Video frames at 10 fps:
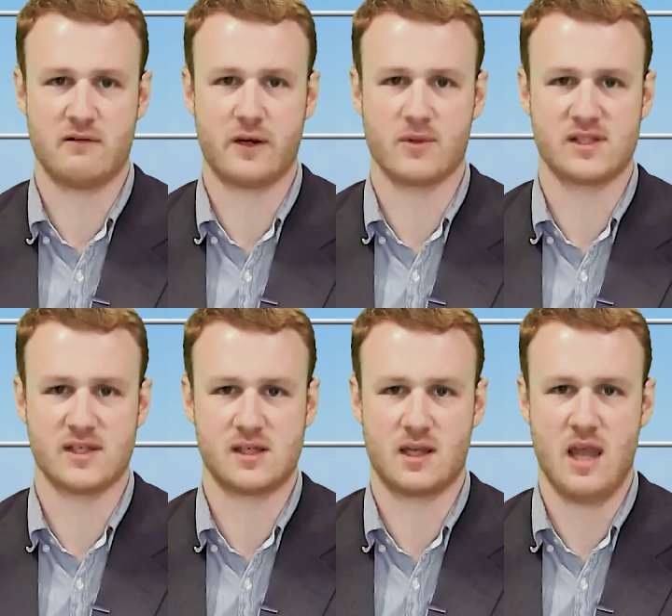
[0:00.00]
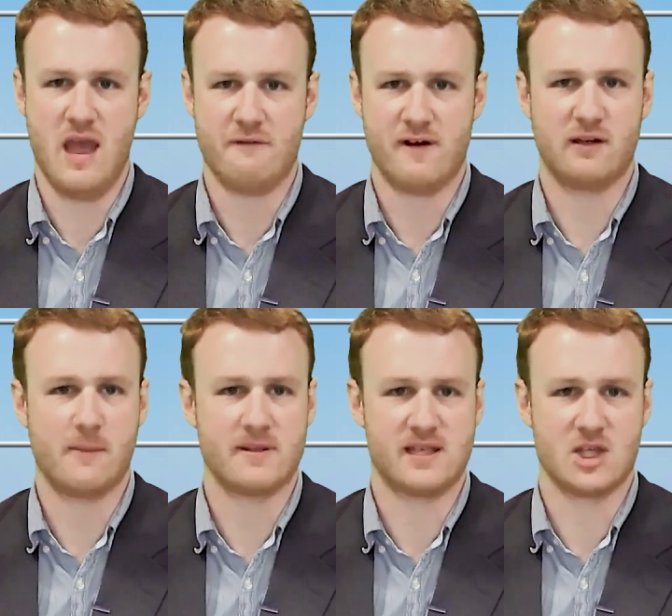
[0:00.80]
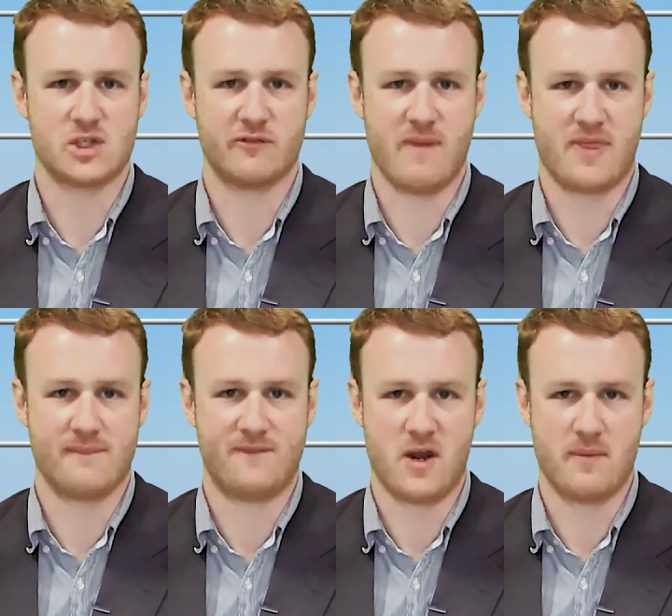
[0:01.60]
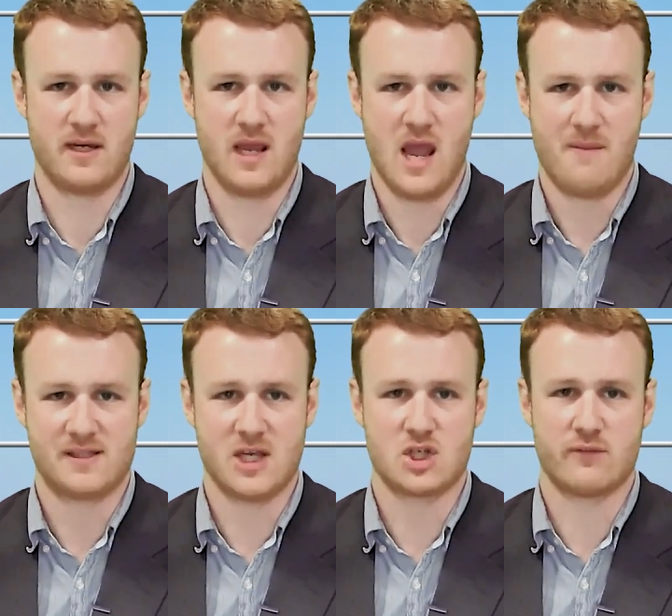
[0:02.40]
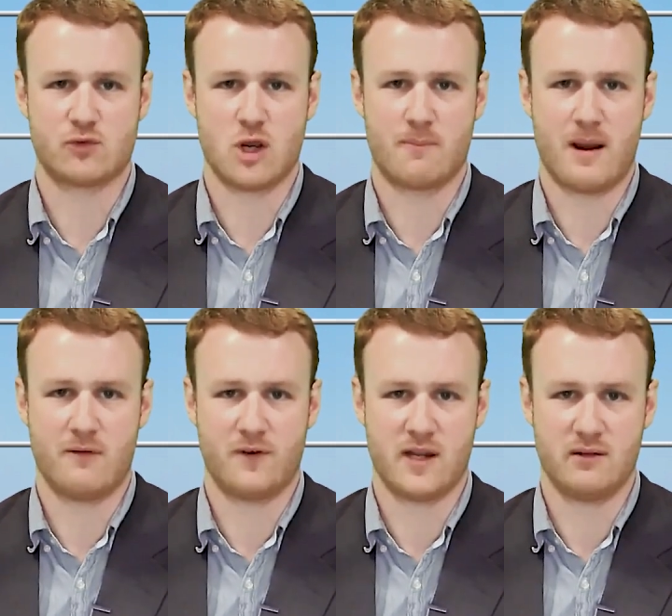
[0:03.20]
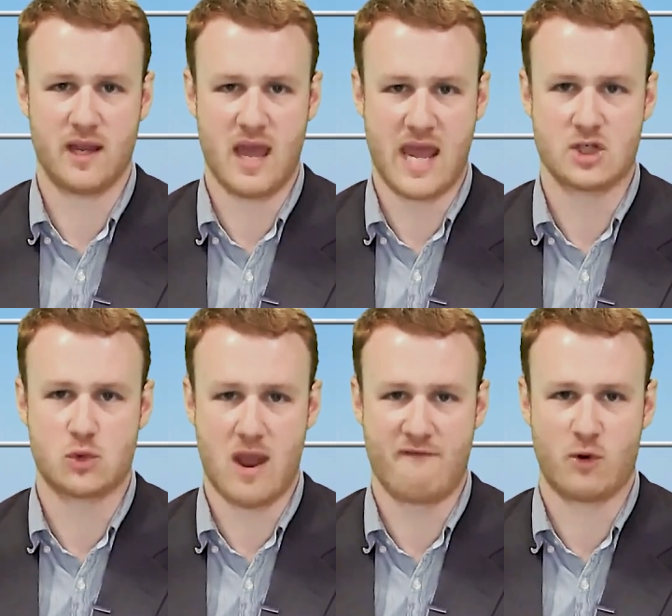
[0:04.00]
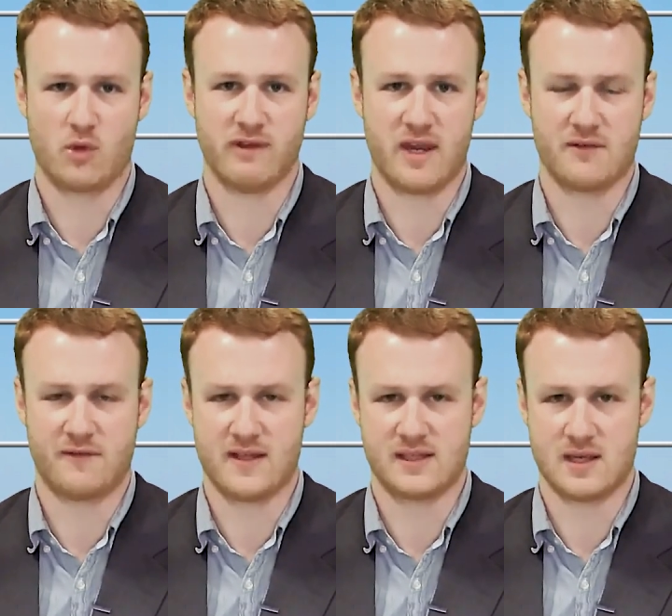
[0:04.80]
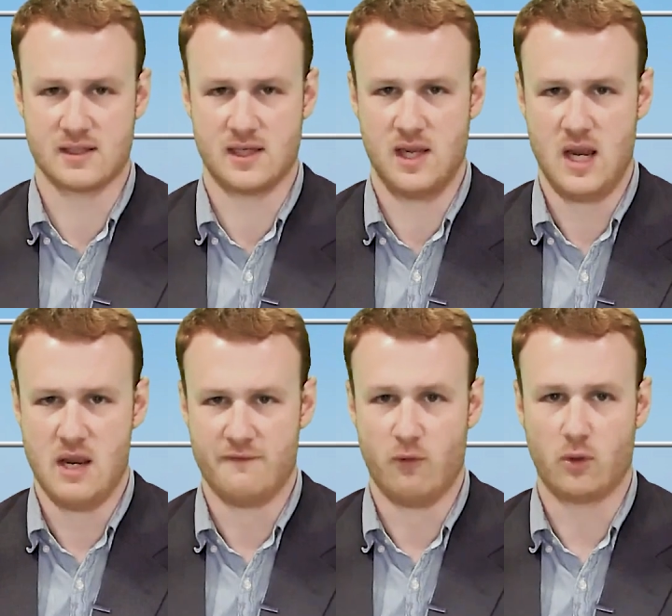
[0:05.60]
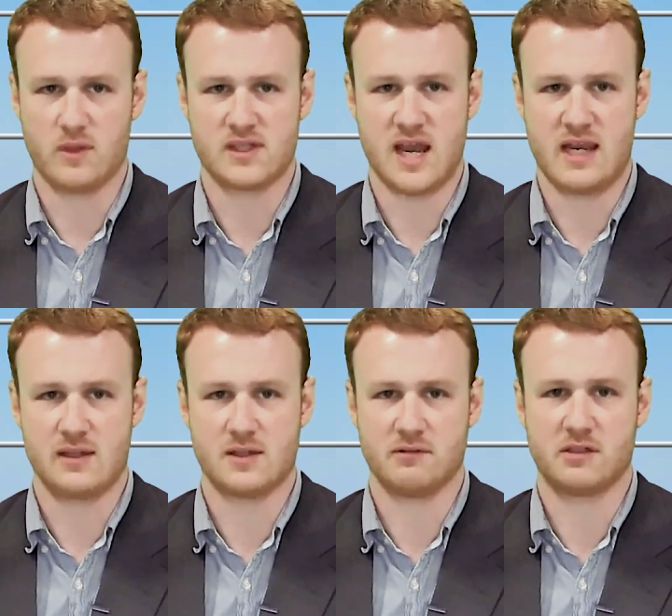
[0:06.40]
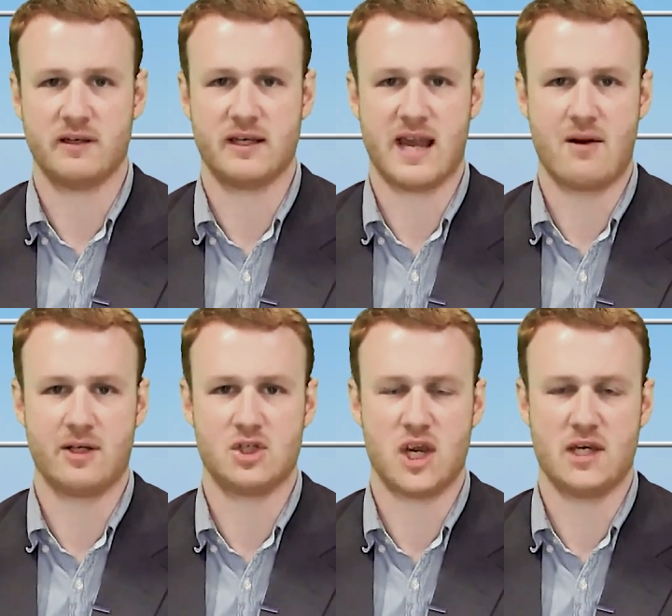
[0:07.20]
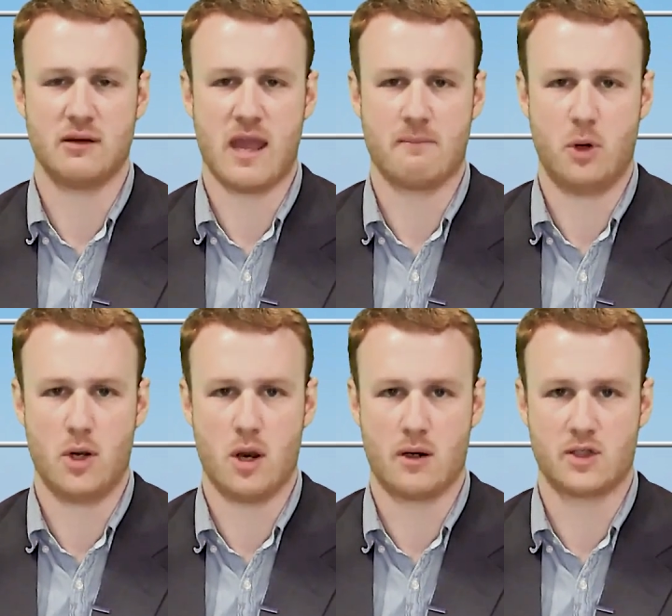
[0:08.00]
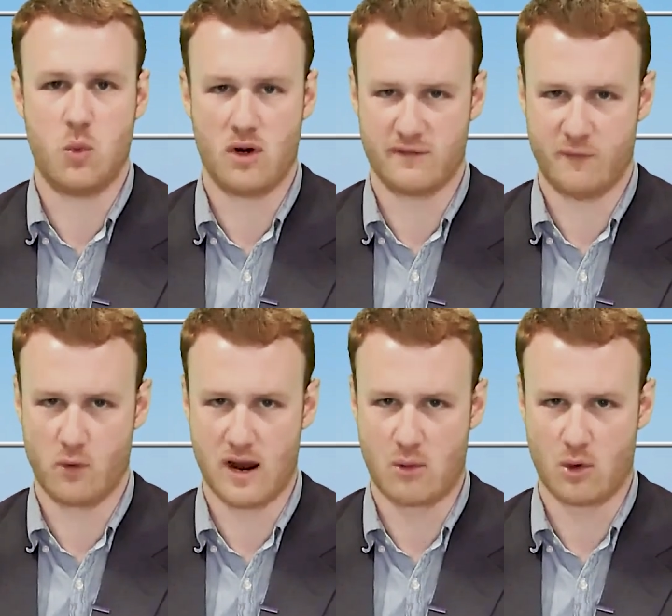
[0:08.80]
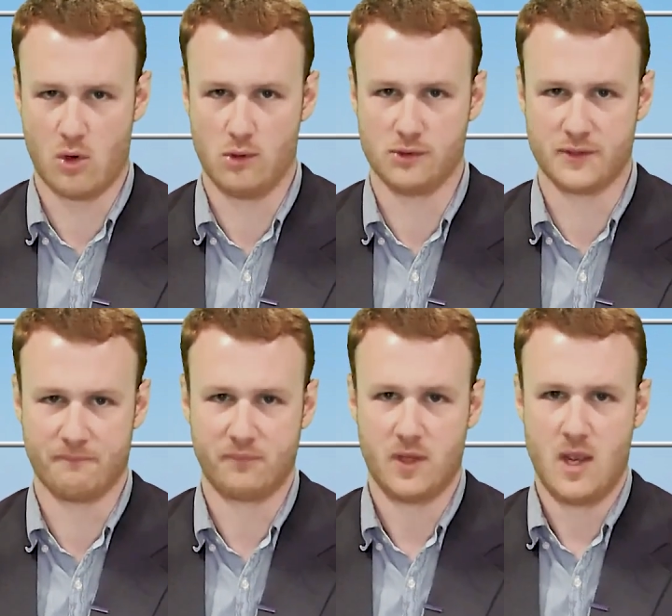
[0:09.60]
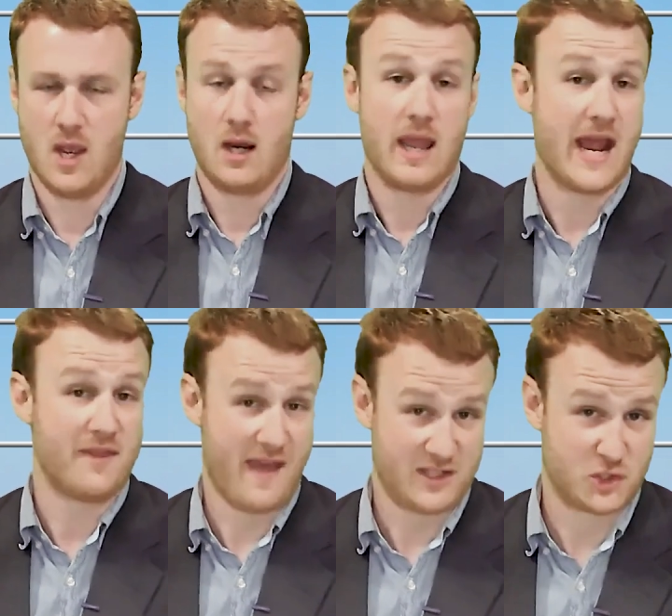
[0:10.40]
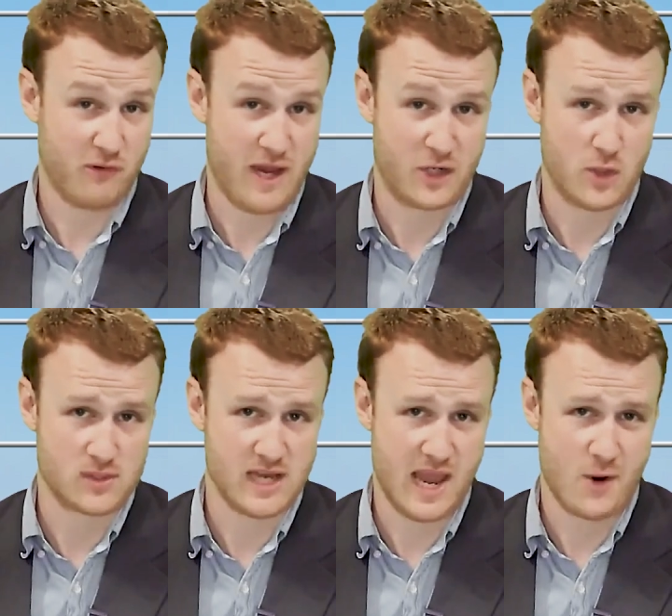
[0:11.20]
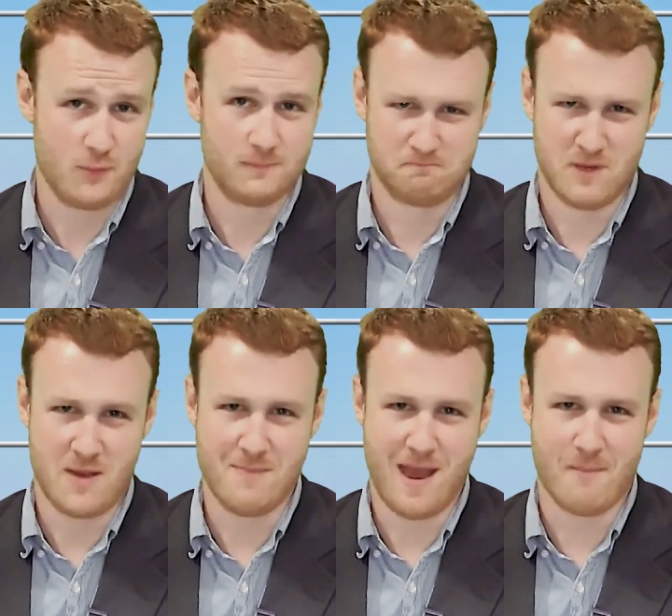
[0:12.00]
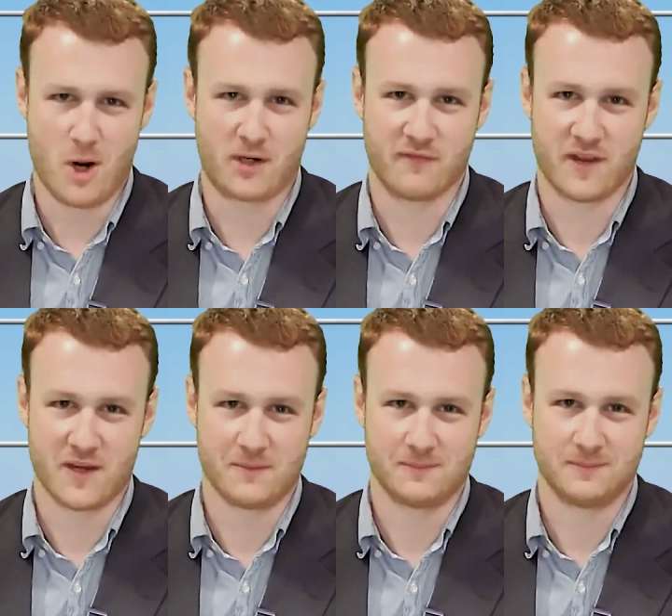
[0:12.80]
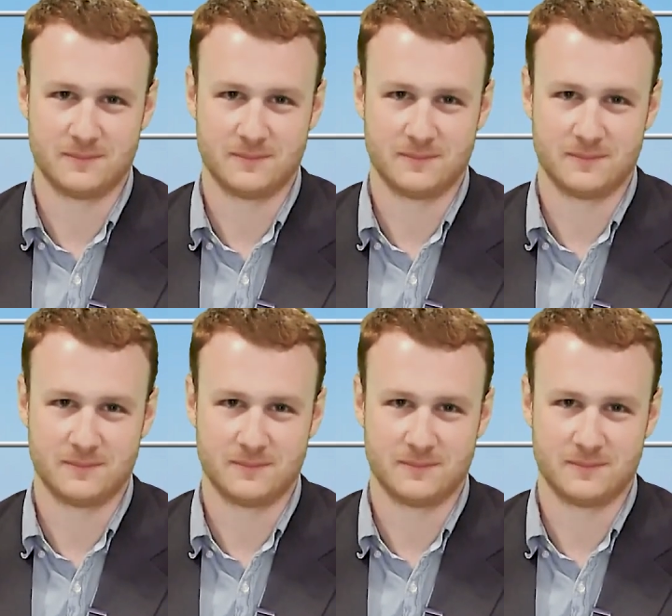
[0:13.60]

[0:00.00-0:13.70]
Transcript: with felony resisting, felony possession of methamphetamine, possession of drug paraphernalia, and traffic related offenses. Ford was taken to the Laclede County Jail and put on a 24 hour hold. And that's your Lake News Now. I'm Matt Markavy.